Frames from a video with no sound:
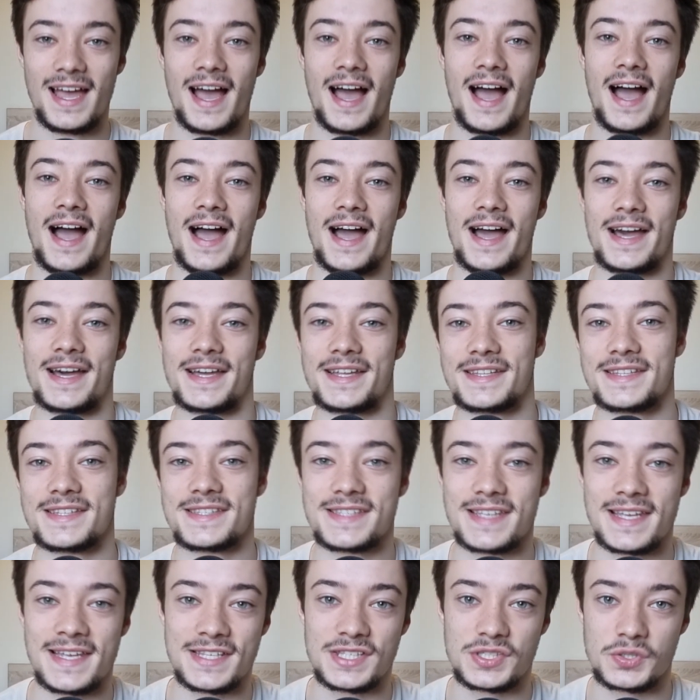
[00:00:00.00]

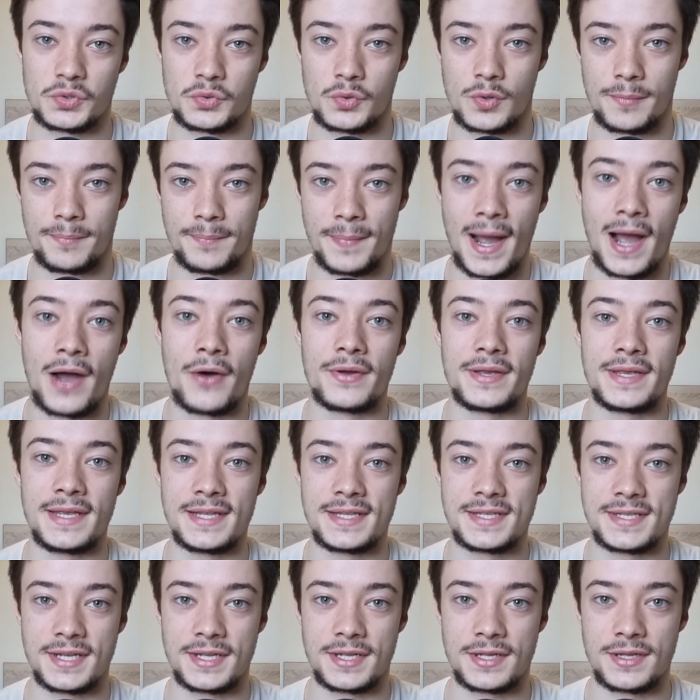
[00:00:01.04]
And it's all about
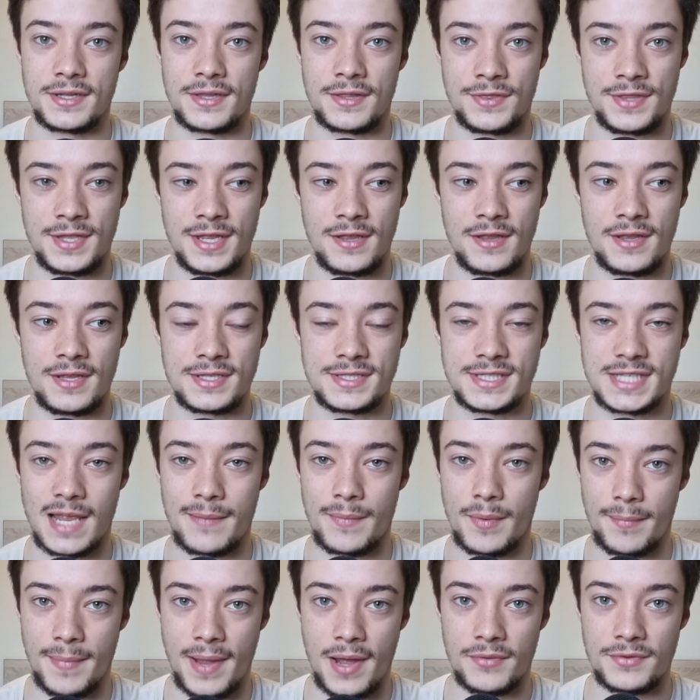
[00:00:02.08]
eating the
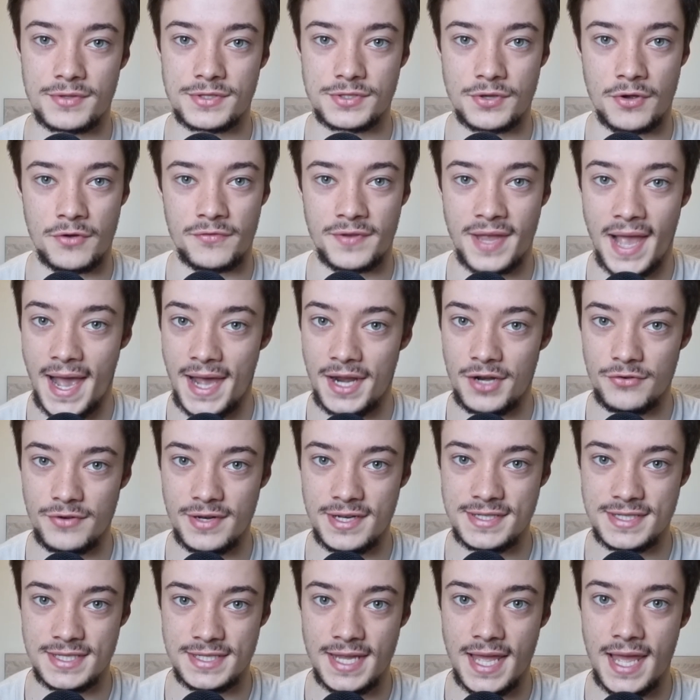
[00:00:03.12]
same amount of
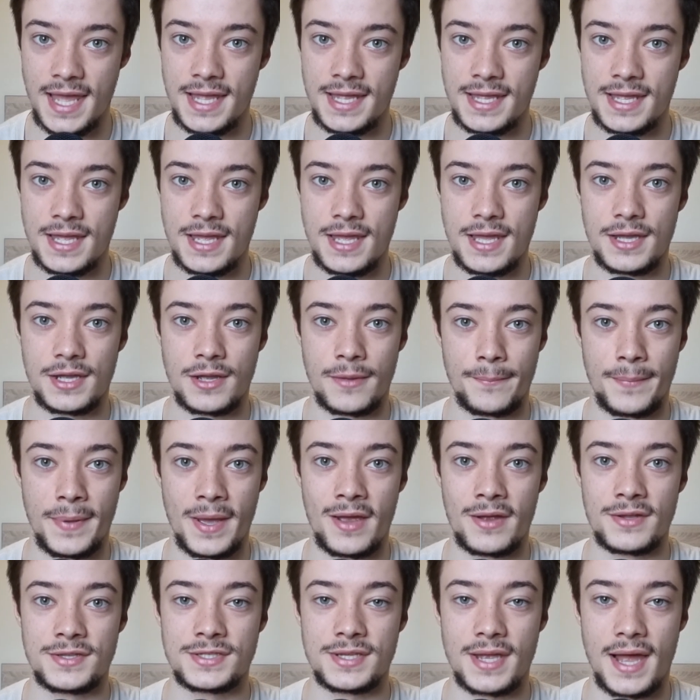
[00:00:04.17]
calories a day
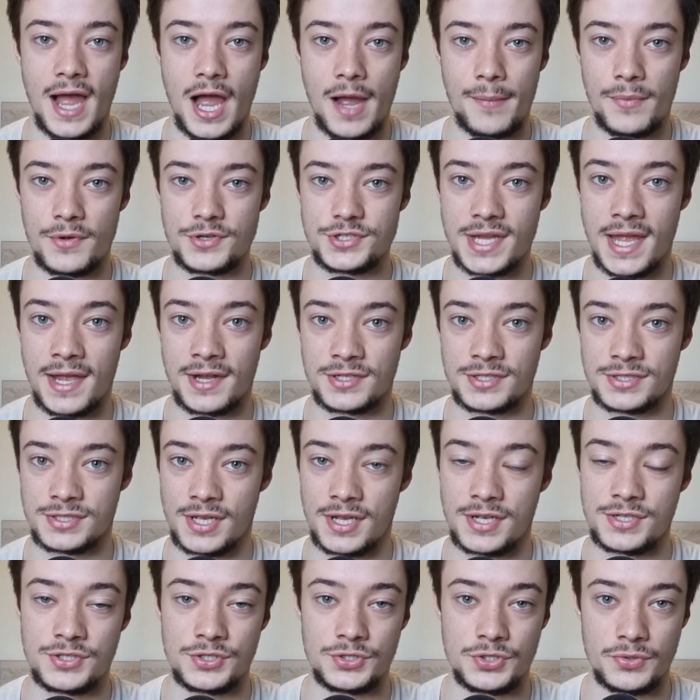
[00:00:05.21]
compared to how much
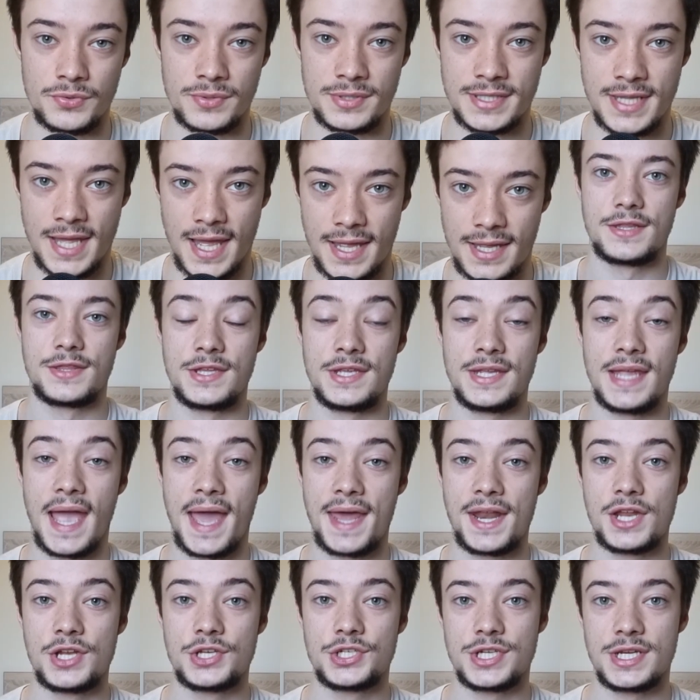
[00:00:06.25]
exercise you do a day. The
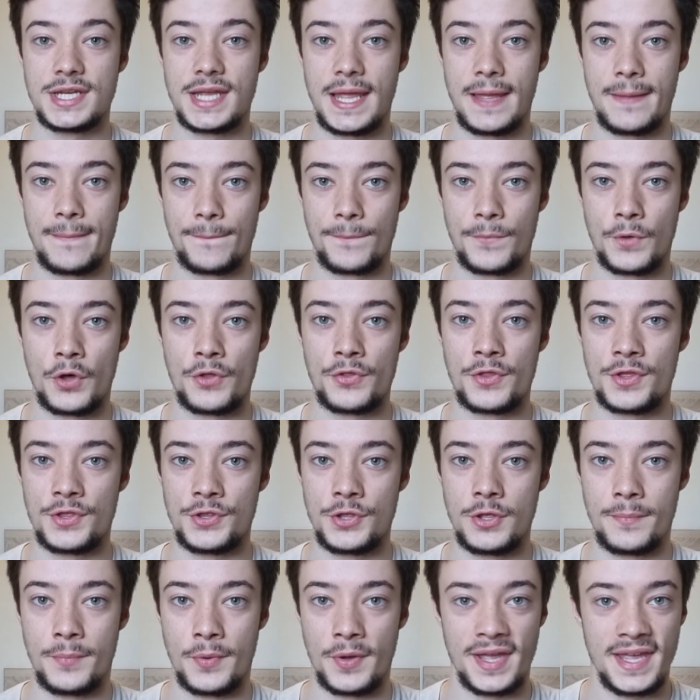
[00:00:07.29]
energy input that
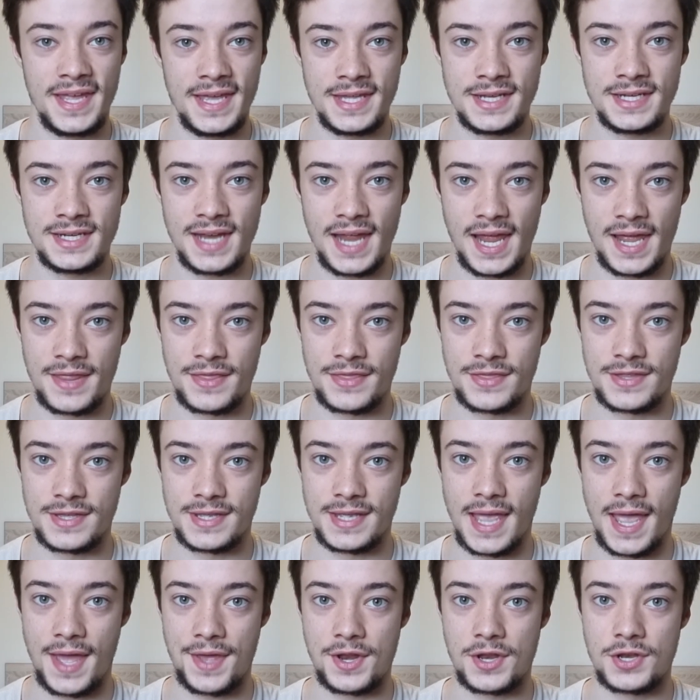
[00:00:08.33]
you put in and
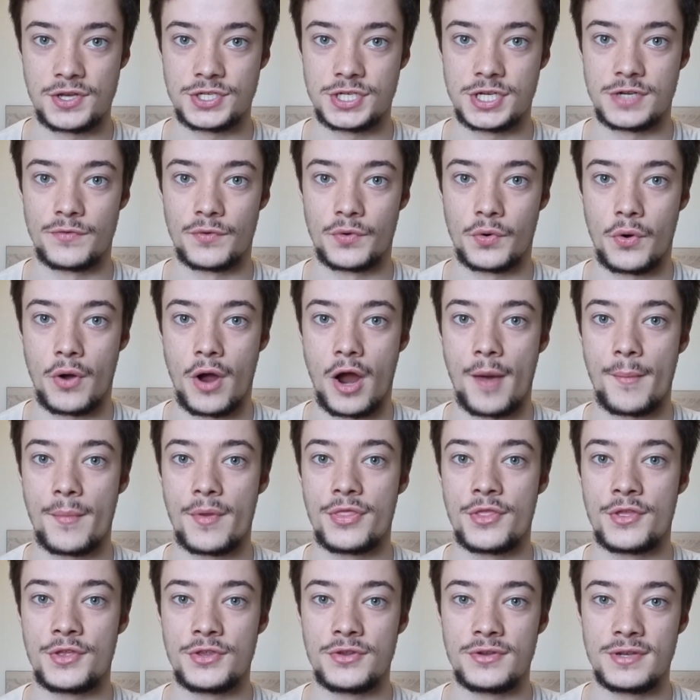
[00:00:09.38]
the energy
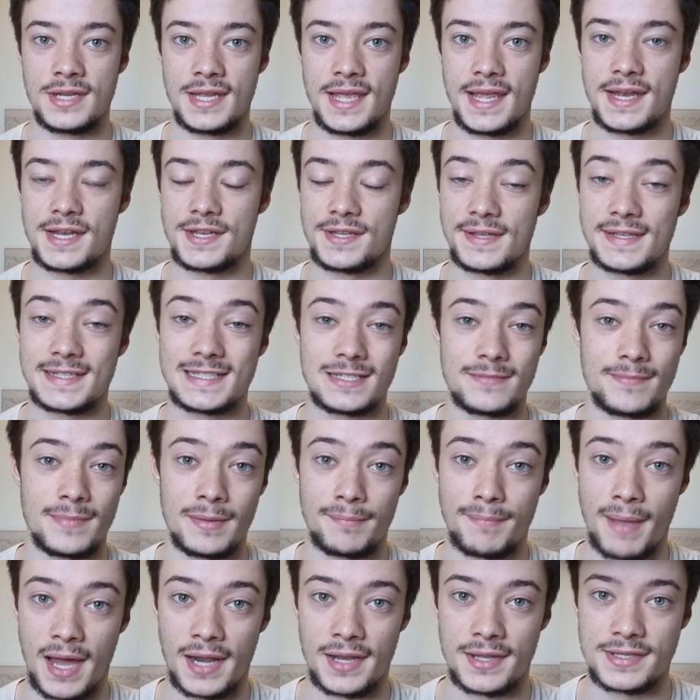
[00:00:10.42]
requirement that you need needs to be
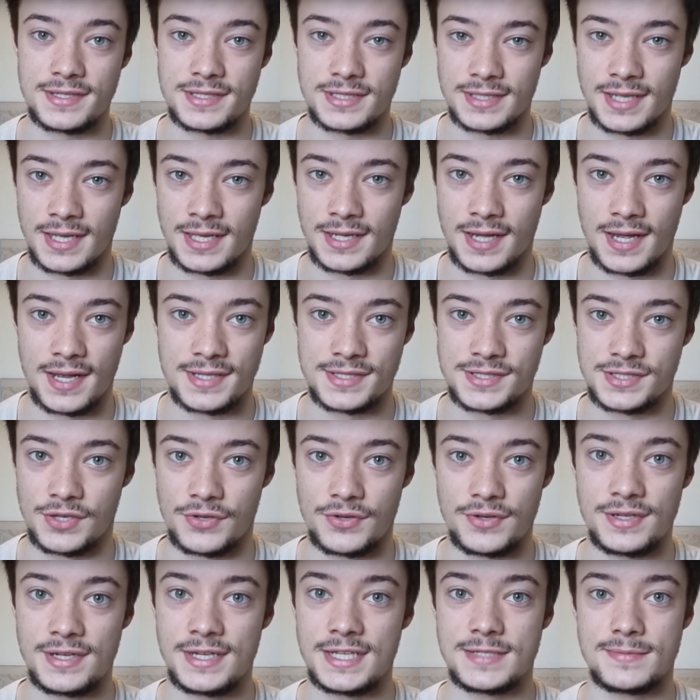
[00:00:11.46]
balanced, okay guys? So
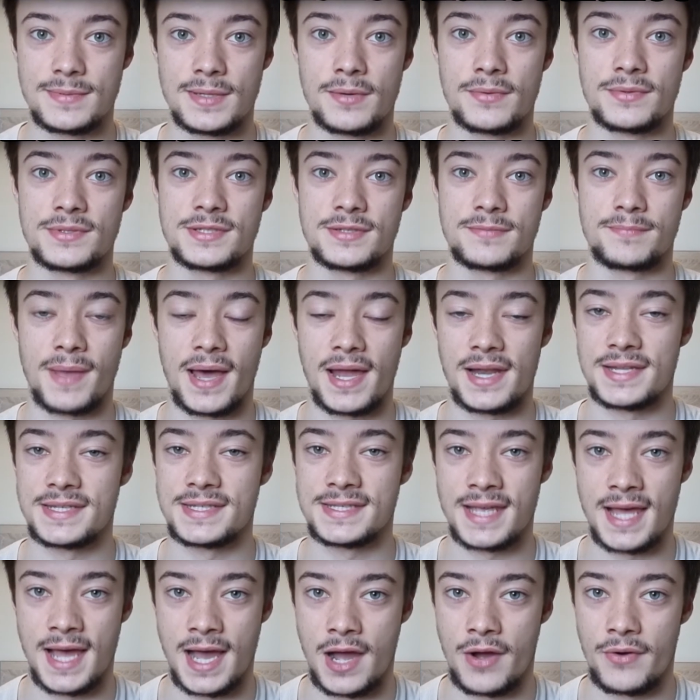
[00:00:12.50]
you need to be able to balance
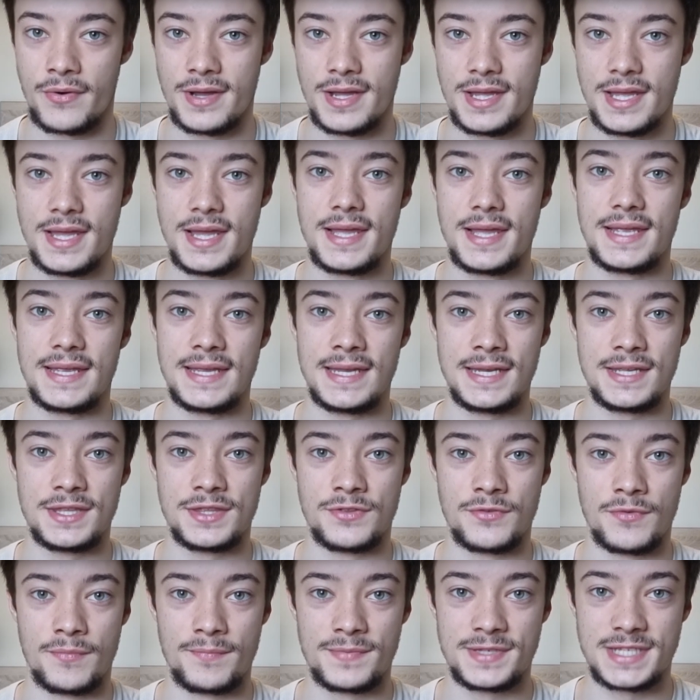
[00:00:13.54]
it out, eat
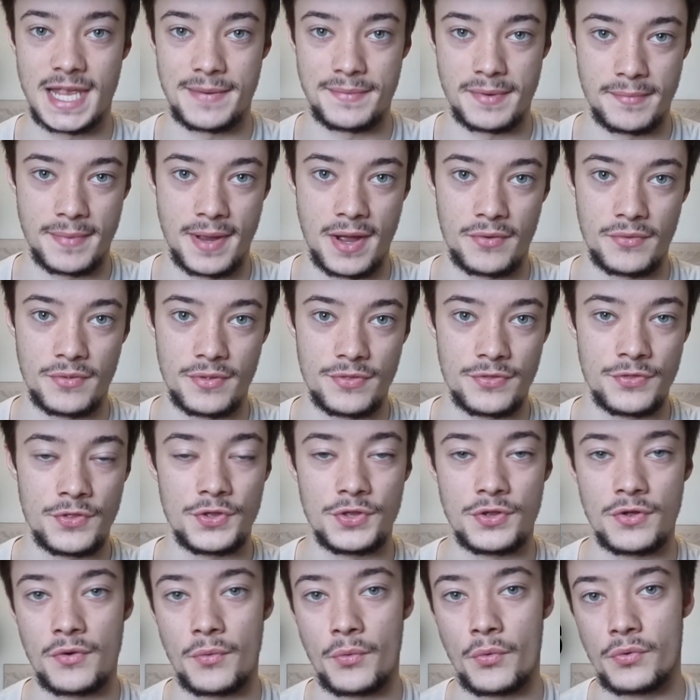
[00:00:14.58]
the same amount that
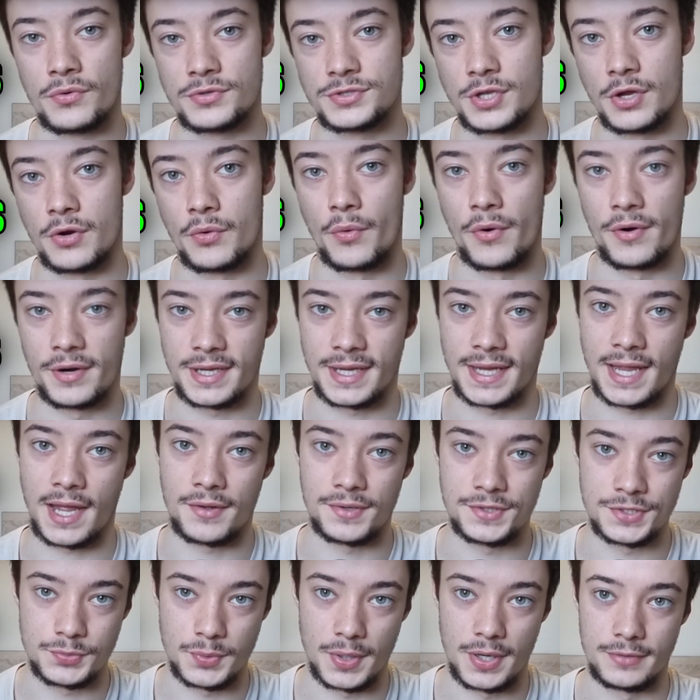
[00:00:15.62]
you're also working out
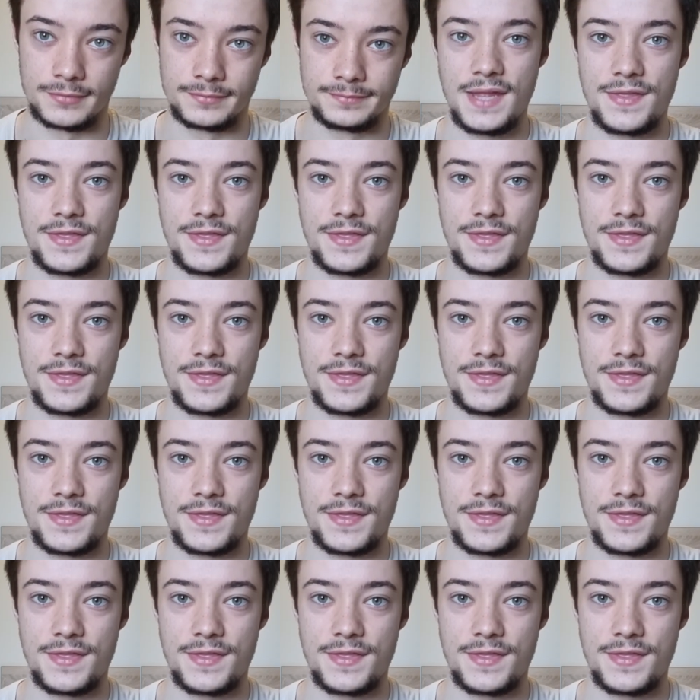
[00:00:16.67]
as well.